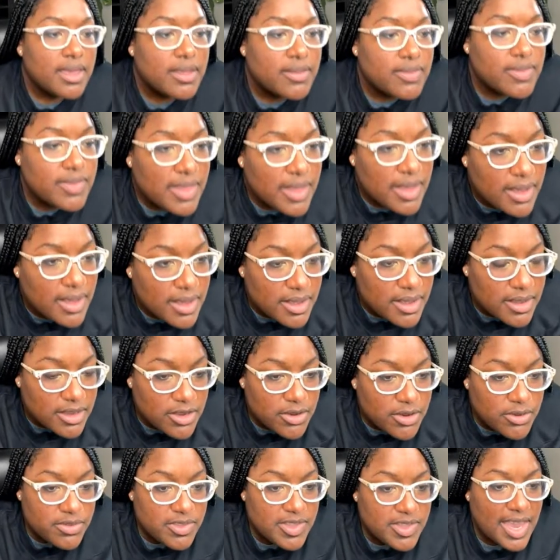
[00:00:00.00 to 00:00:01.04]
the
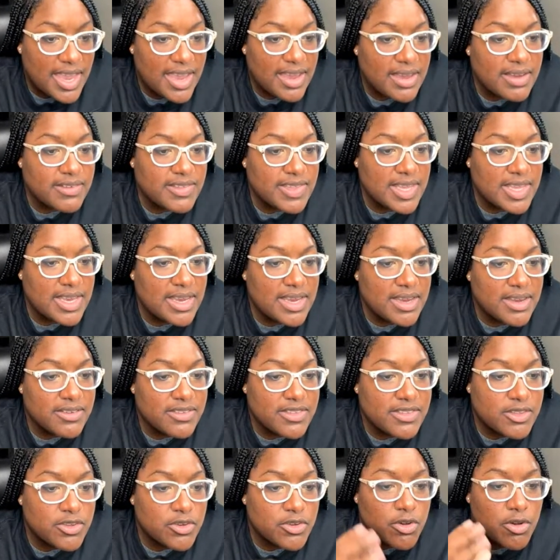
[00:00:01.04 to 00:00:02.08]
use case is
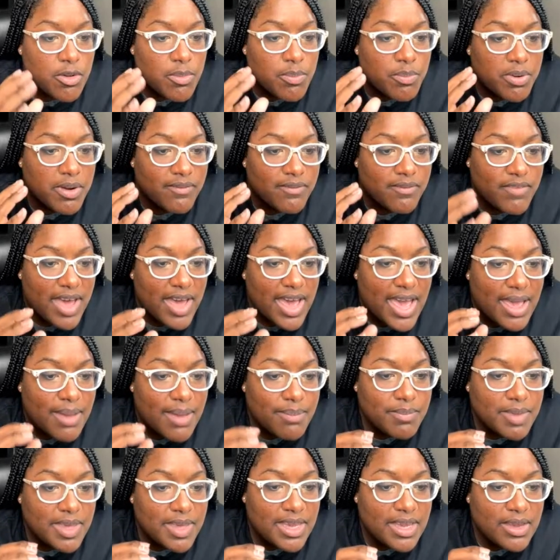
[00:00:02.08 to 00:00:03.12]
to provide
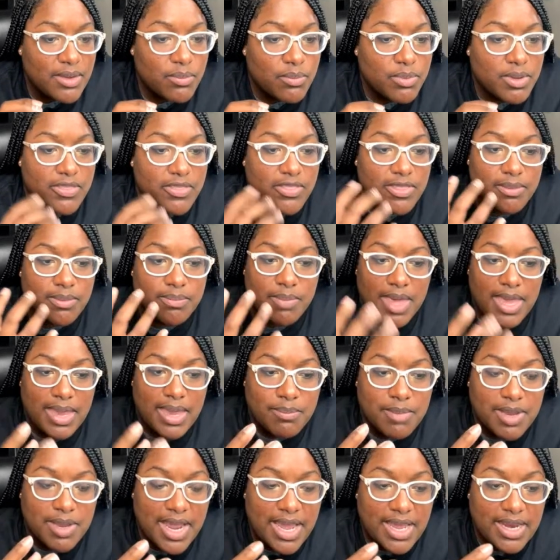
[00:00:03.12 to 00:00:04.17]
me with the
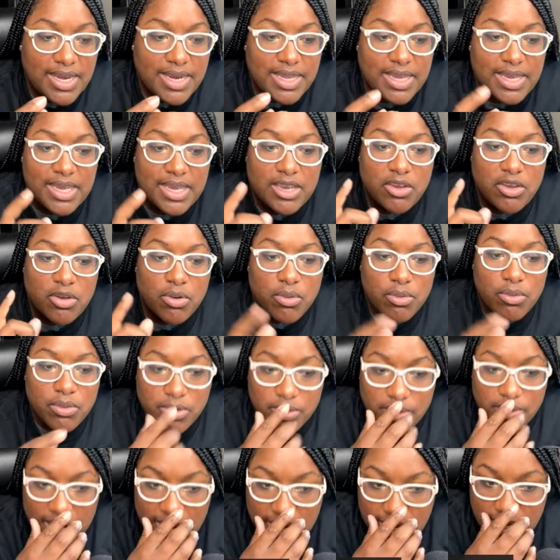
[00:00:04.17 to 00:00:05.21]
payment ID,
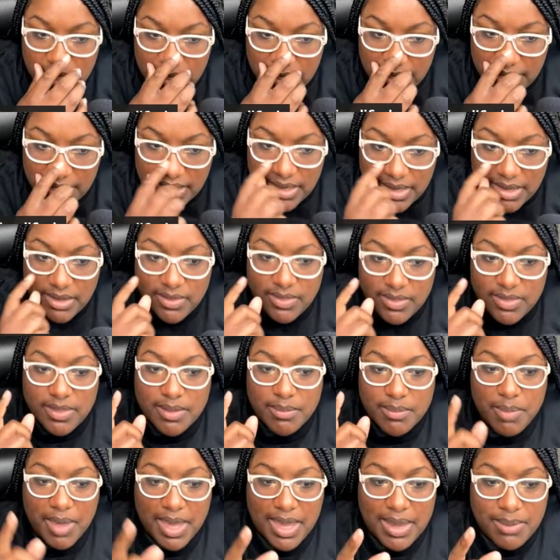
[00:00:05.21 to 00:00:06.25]
order ID, the
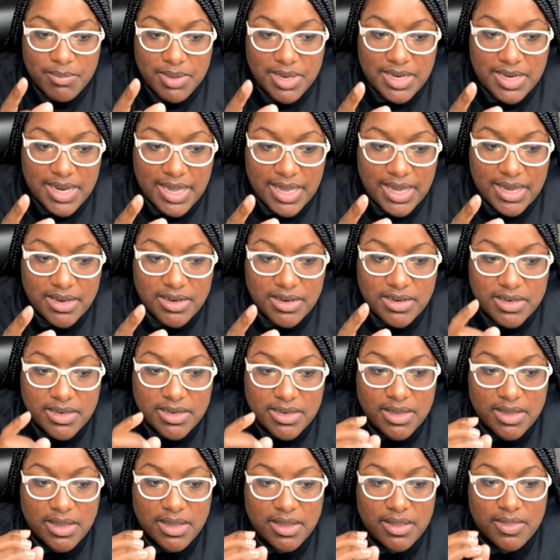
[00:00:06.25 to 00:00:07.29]
payment date,
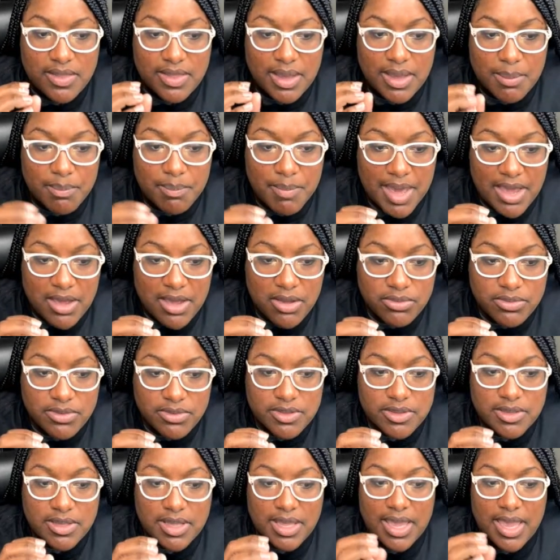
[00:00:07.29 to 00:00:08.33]
the amount,
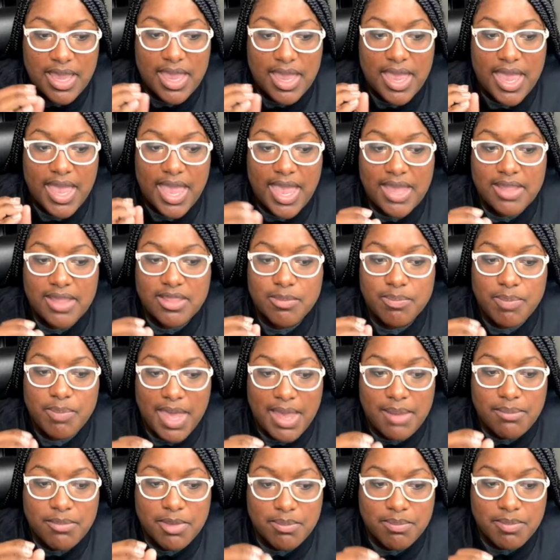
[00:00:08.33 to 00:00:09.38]
and the
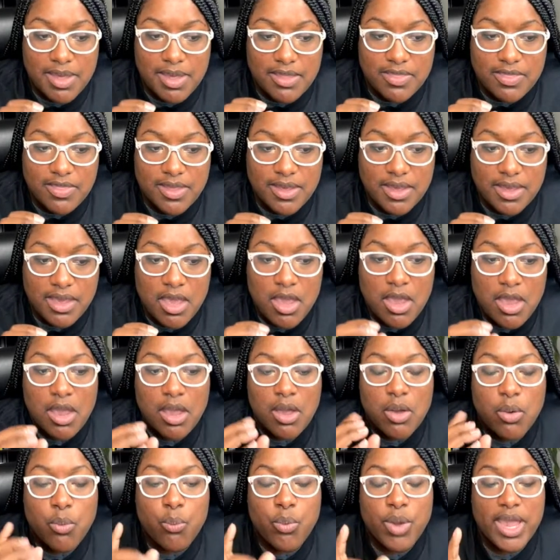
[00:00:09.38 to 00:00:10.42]
payment method,
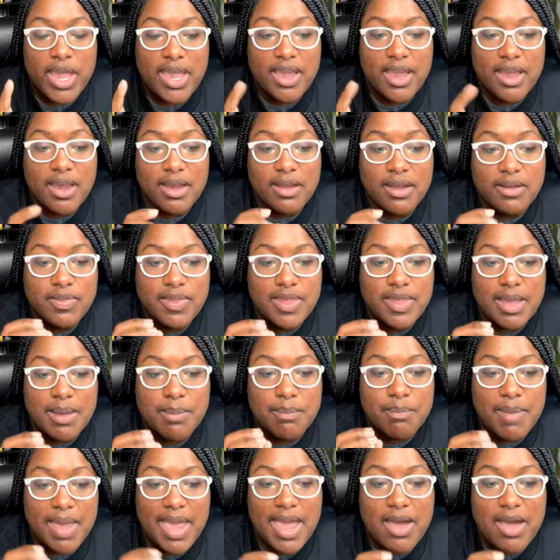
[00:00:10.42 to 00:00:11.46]
where the
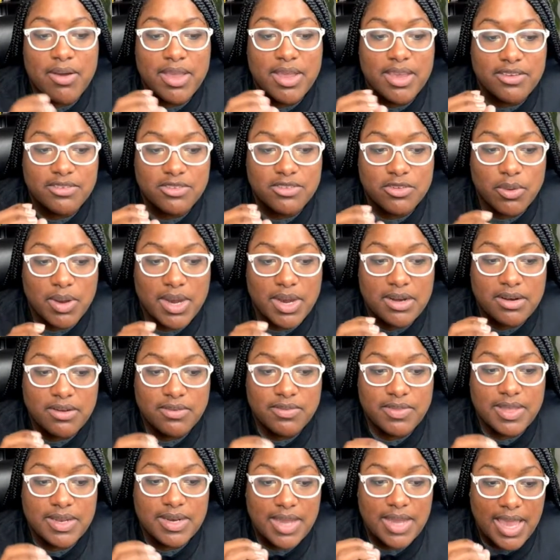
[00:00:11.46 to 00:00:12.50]
amount is greater
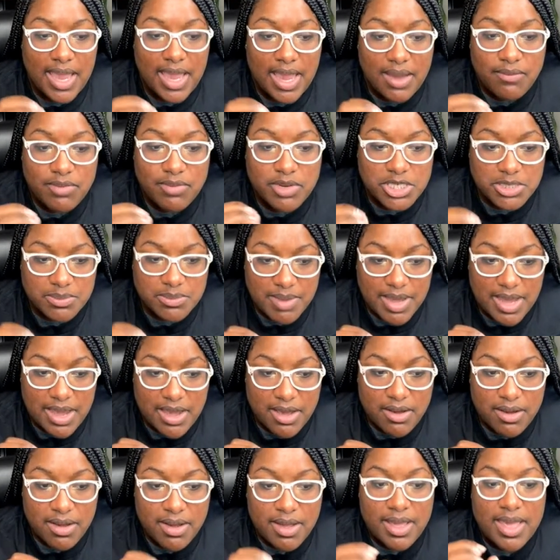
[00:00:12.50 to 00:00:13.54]
than the average
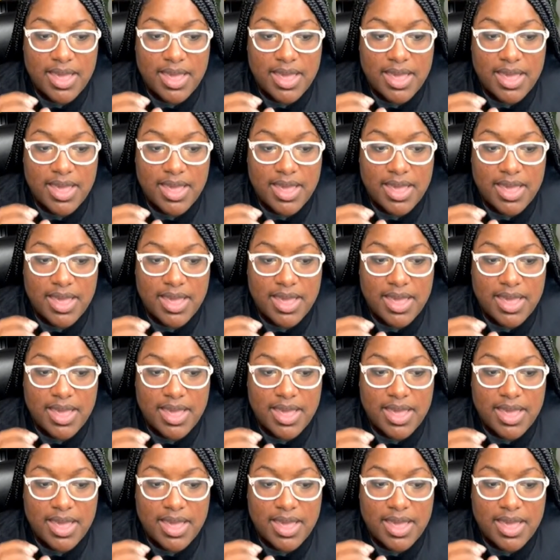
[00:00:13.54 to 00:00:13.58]
amount,